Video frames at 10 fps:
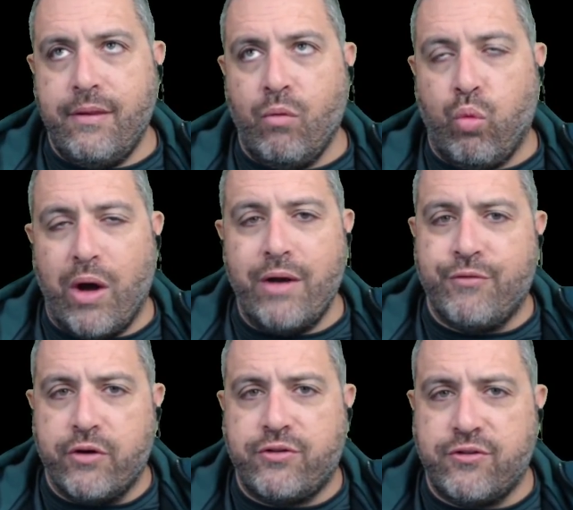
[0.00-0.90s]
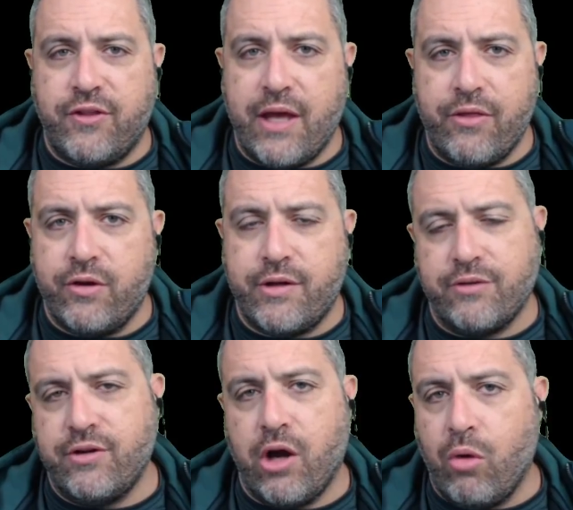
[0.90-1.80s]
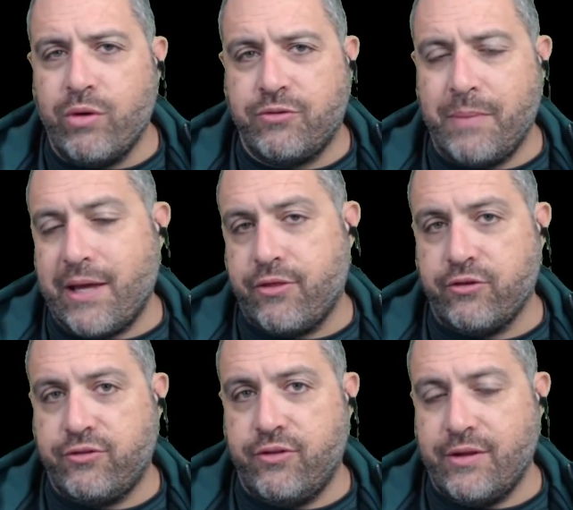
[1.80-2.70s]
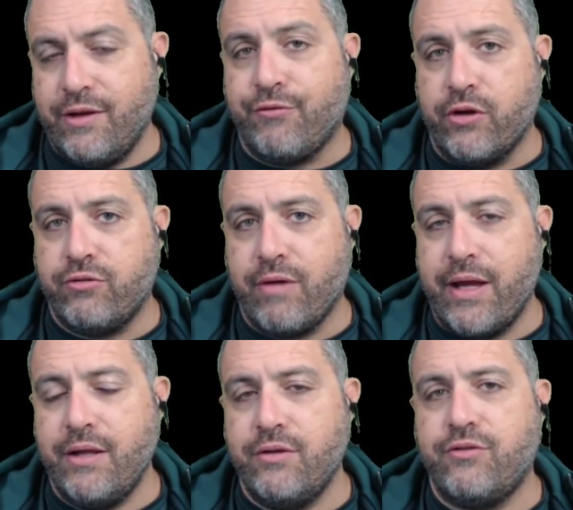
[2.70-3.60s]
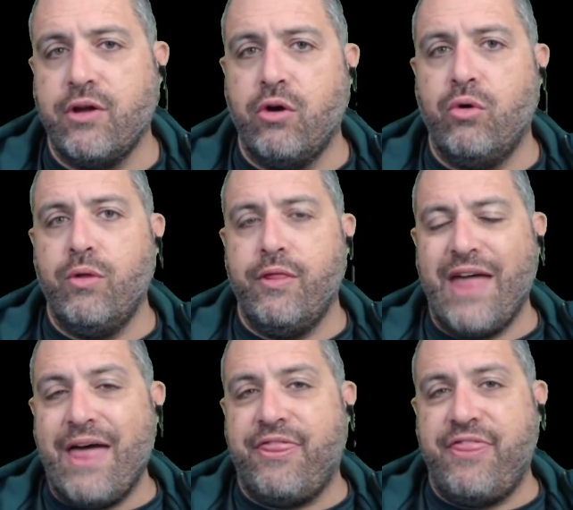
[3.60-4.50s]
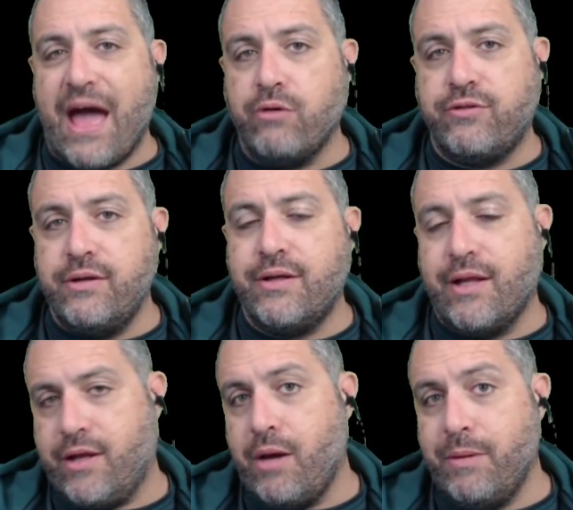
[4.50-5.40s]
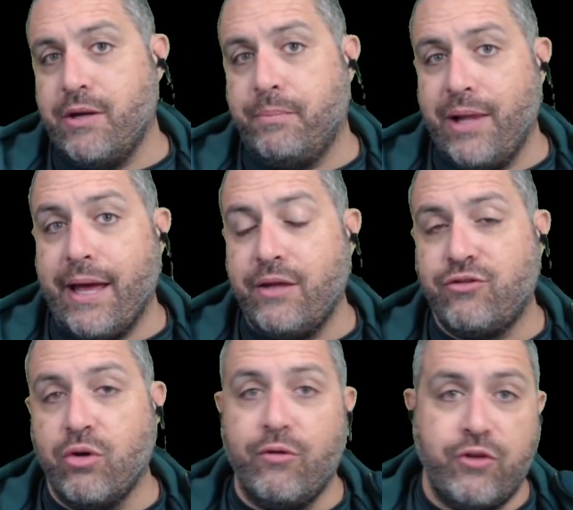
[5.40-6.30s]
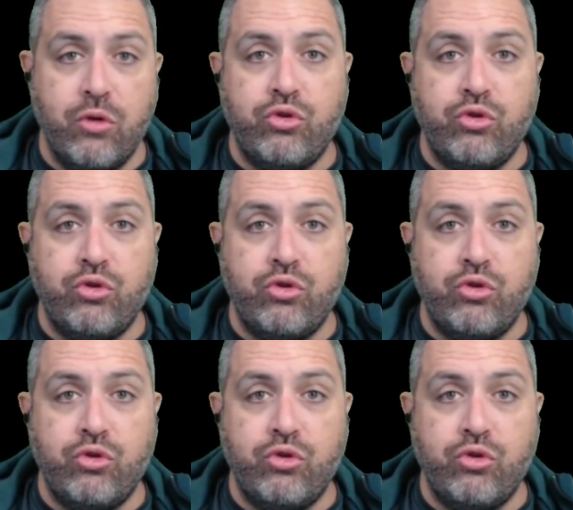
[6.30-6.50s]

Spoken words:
one versus the other doesn't always make the difference, right? So that 1,000 can come into play. So if you